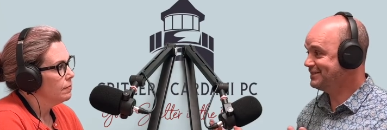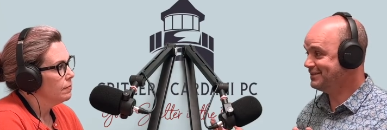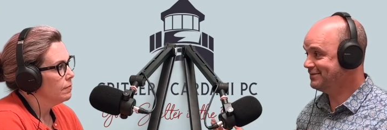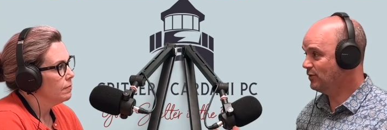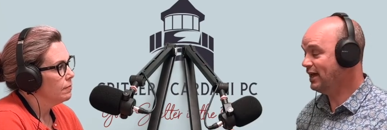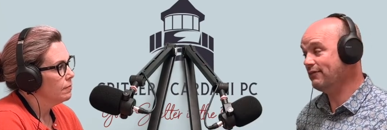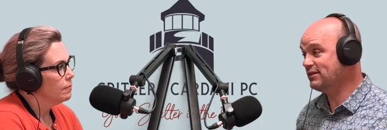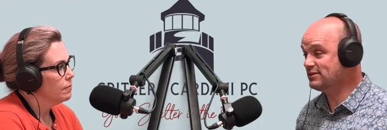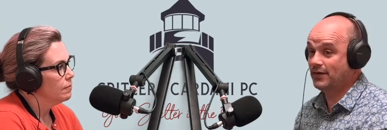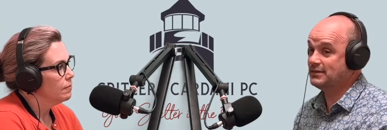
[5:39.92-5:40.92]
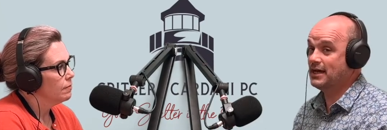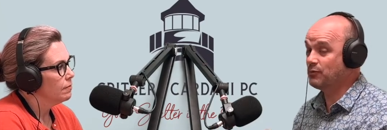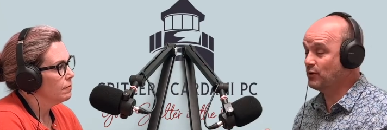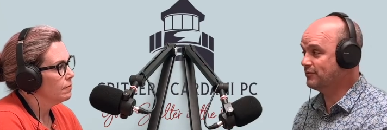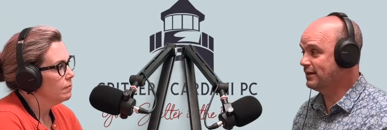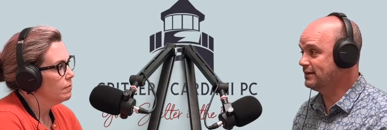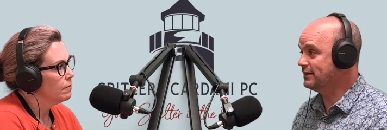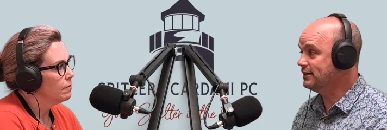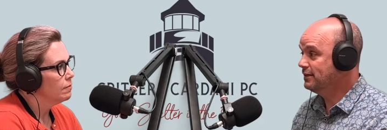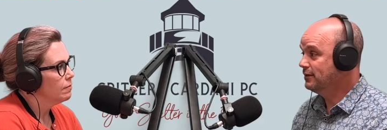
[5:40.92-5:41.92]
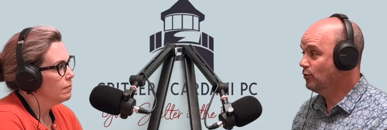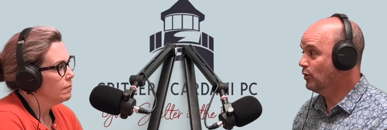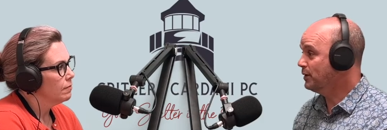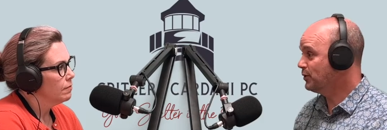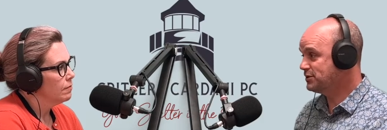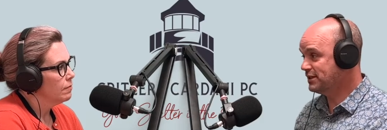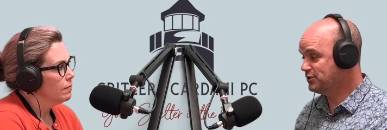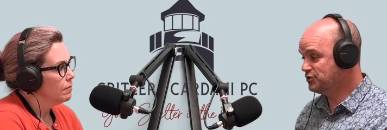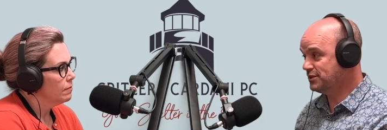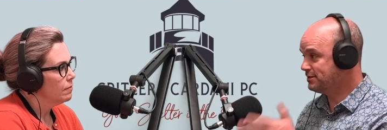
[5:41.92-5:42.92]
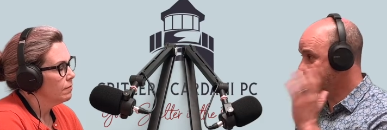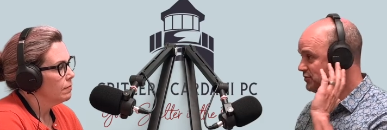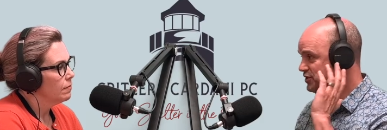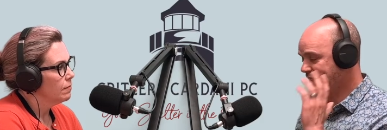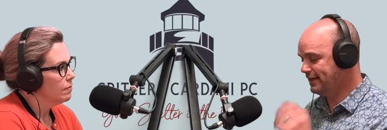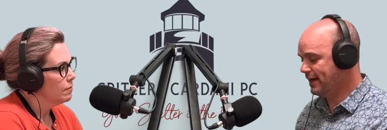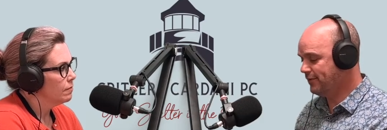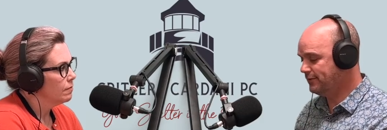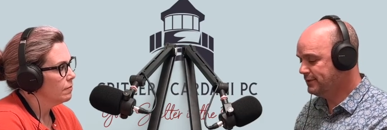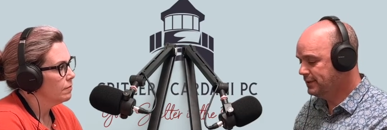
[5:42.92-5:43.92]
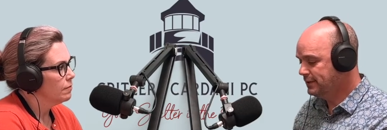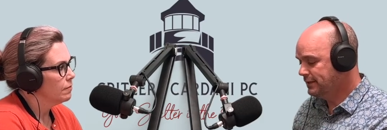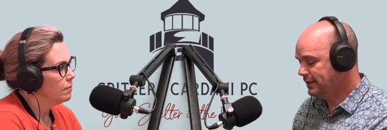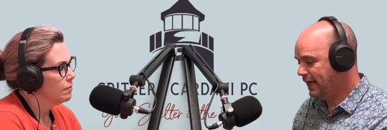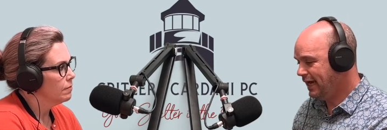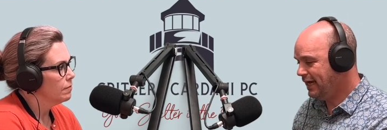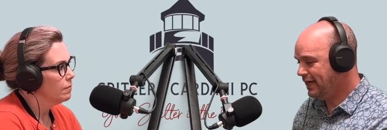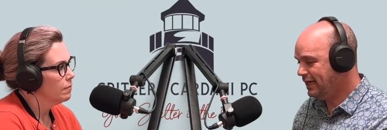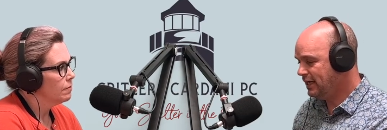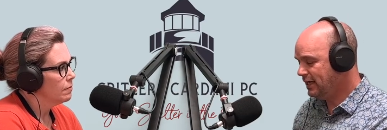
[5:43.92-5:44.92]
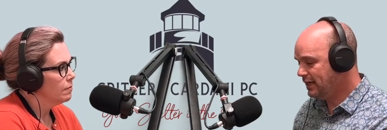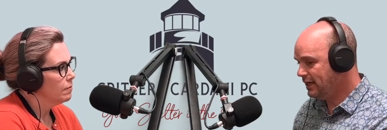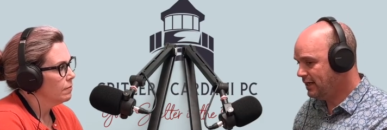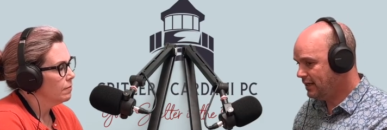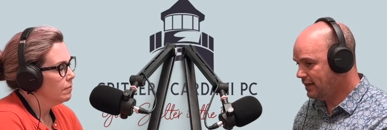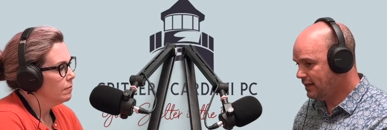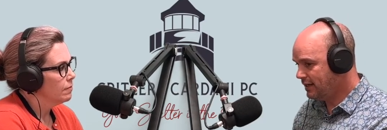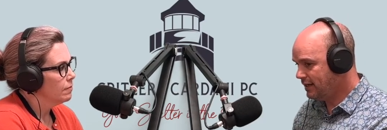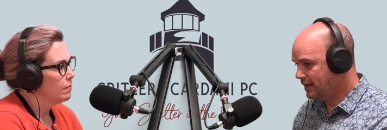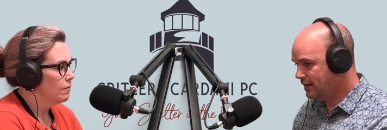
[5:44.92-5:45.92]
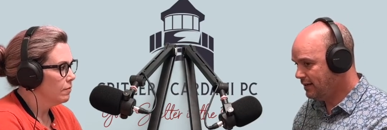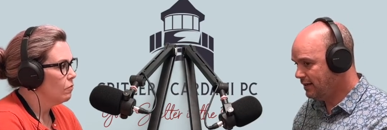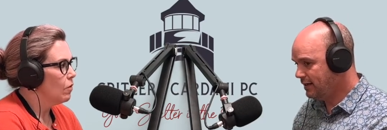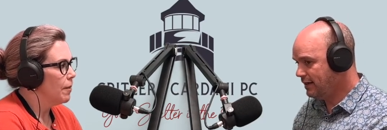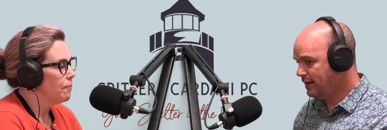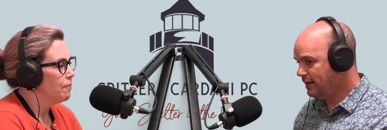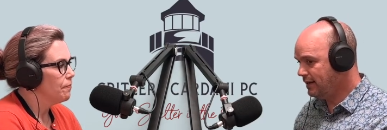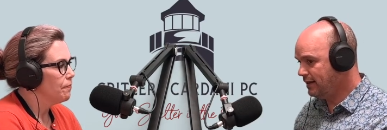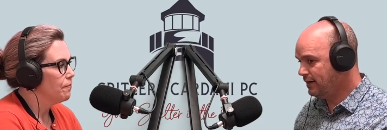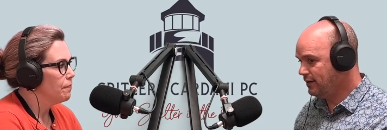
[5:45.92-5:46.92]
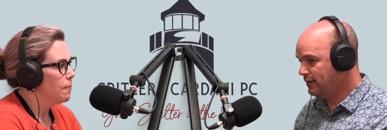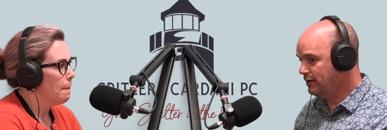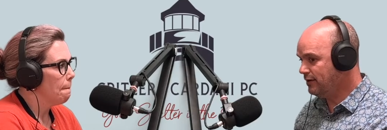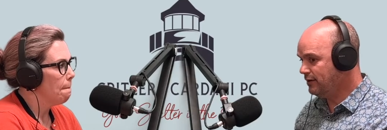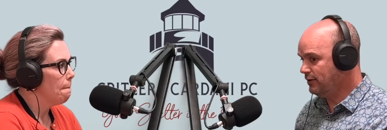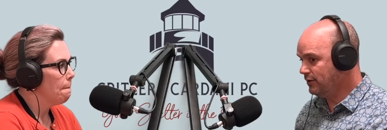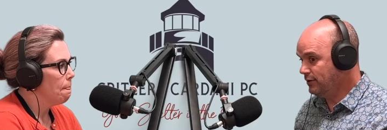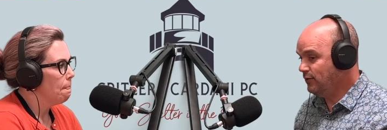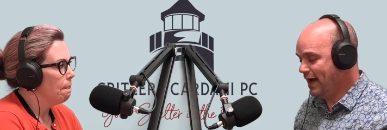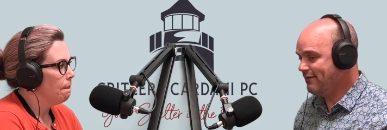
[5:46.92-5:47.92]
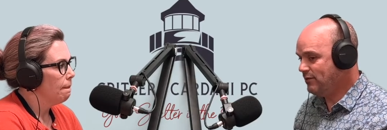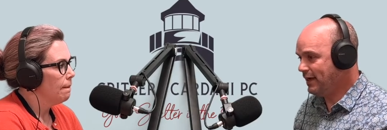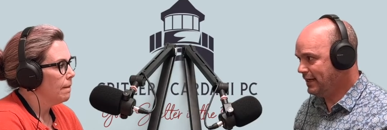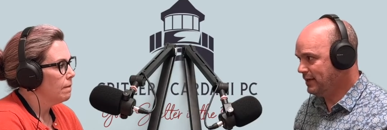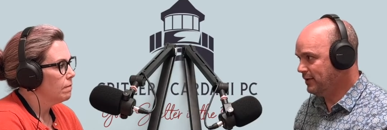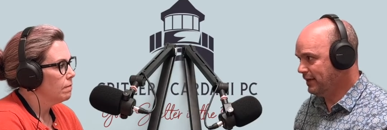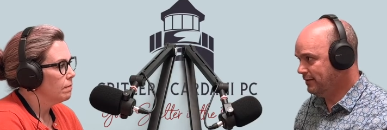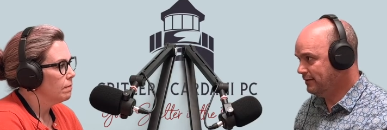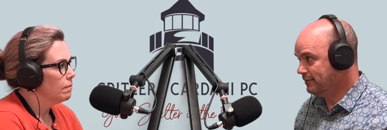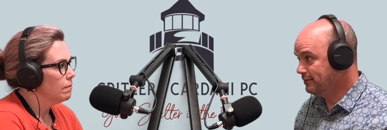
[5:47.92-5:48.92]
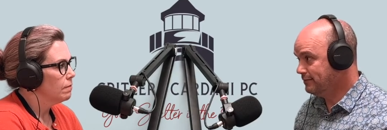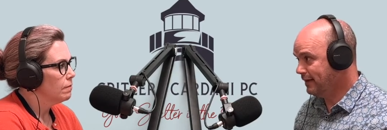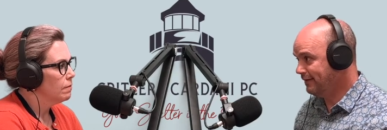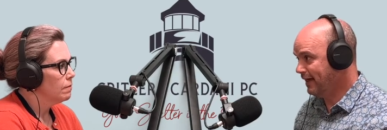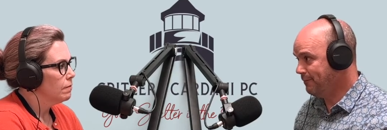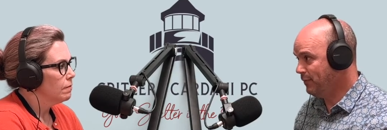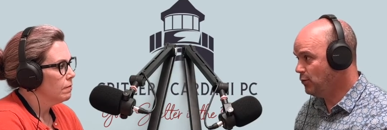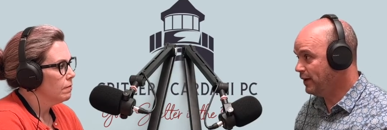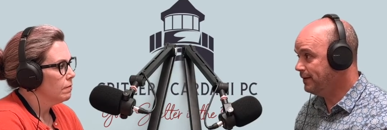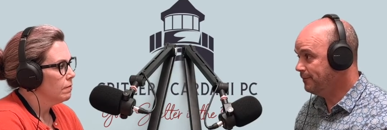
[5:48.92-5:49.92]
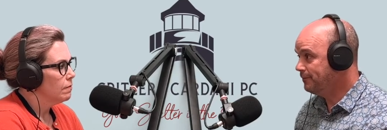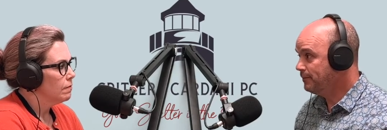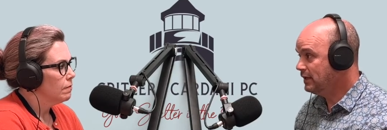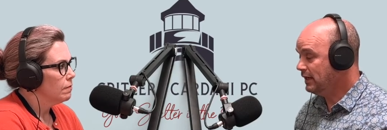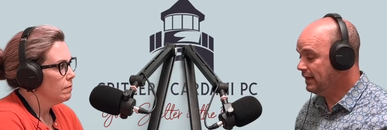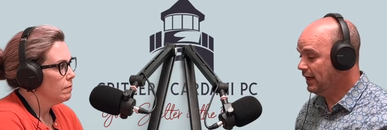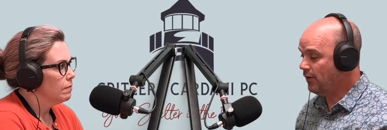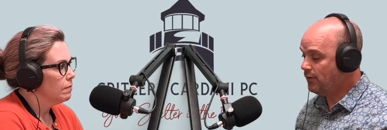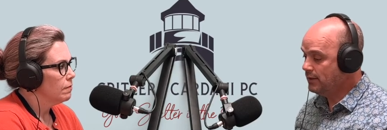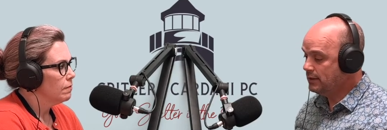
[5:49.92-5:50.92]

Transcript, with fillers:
Speaker 1: and we have this all the time, quite frankly. One person has just checked out. And right. you have abandonment at that moment. Now,